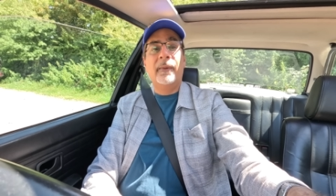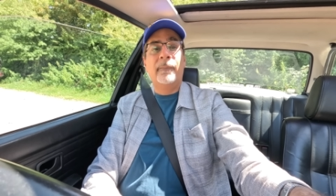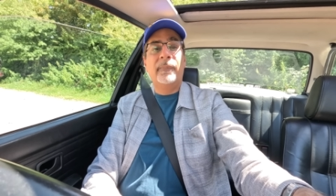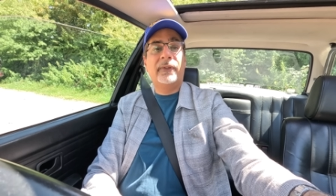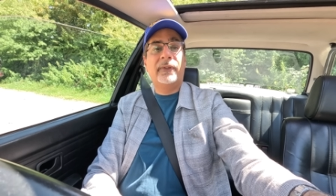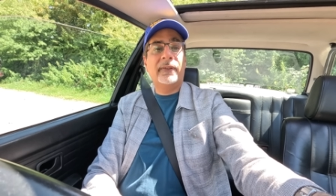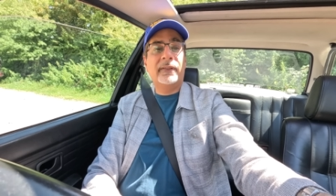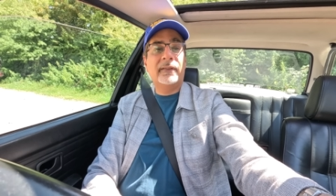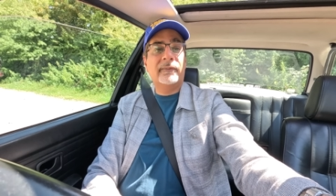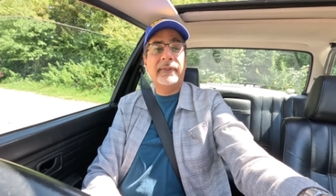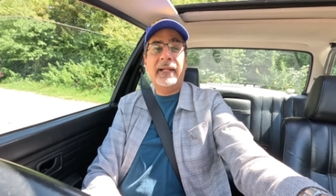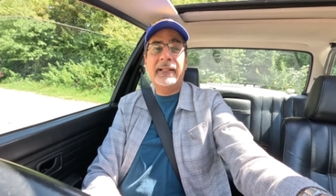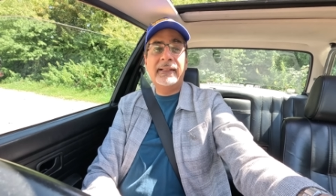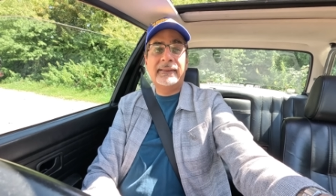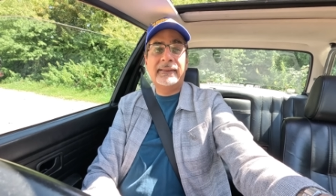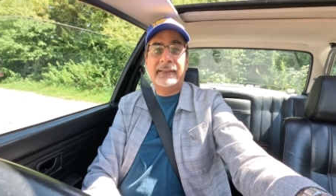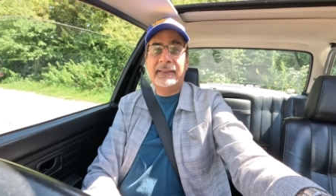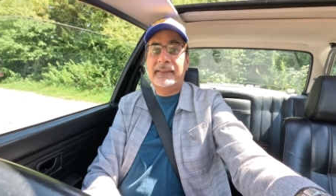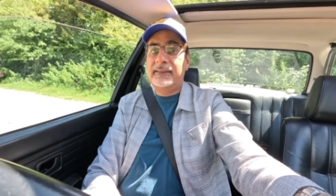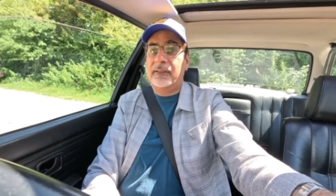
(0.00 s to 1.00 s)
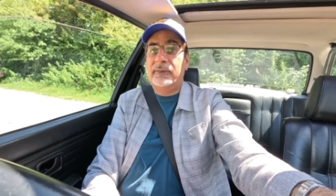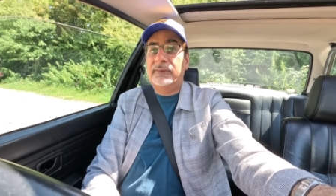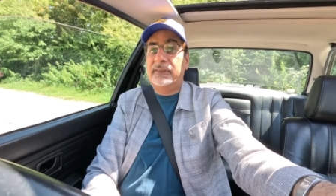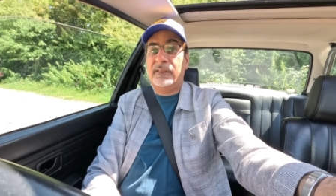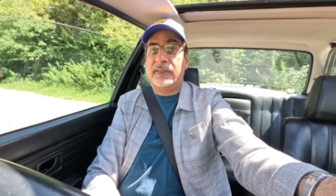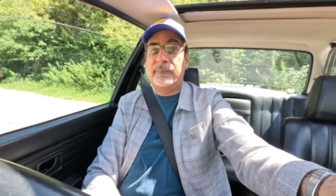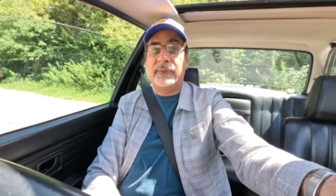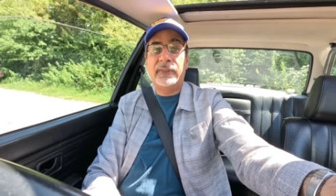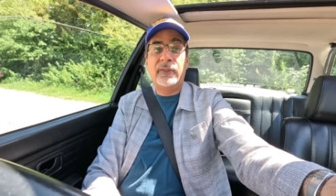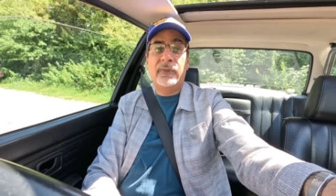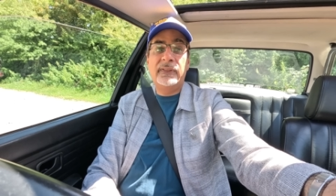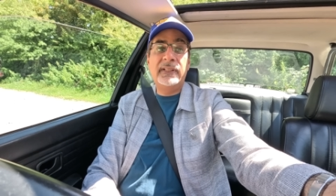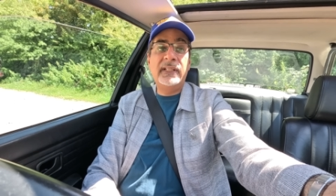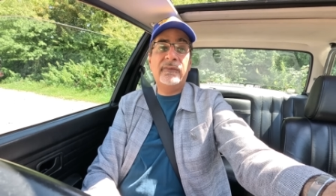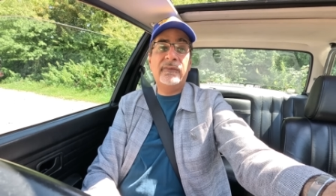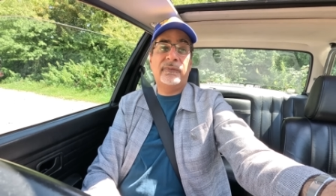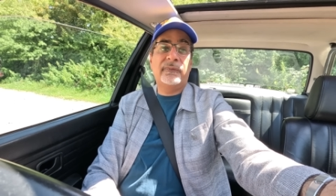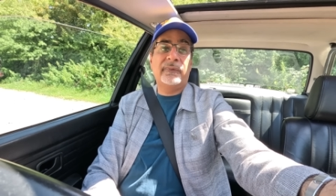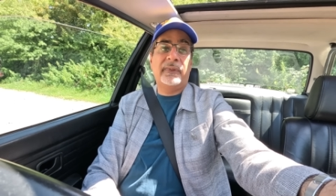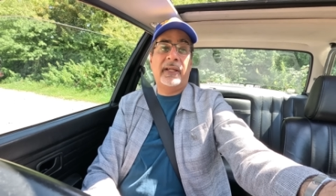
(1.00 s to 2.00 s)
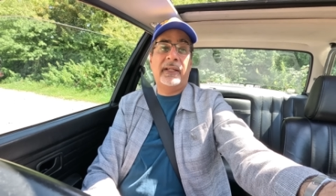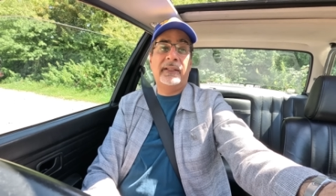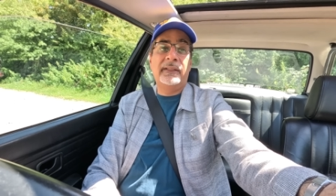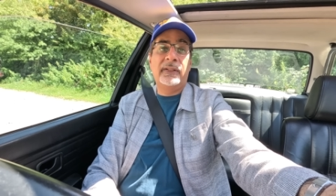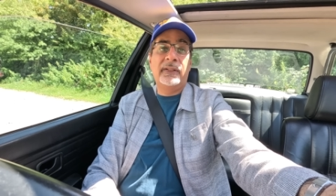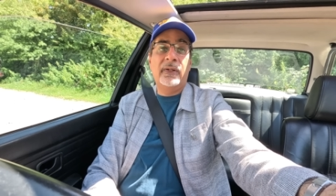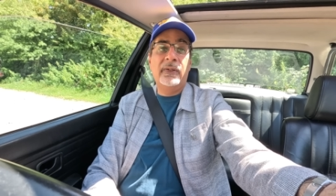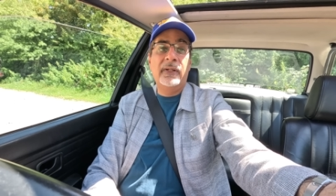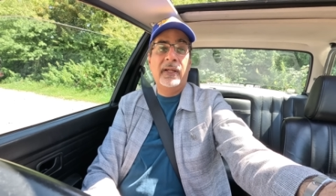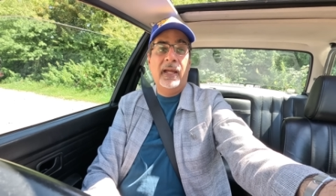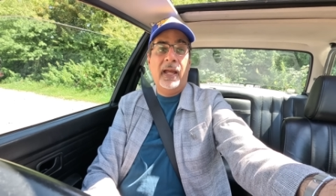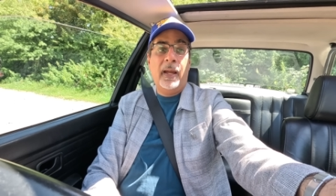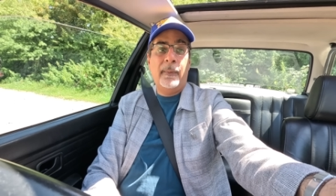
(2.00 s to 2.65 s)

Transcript: Because the reality is there'll just be no need for it, you know?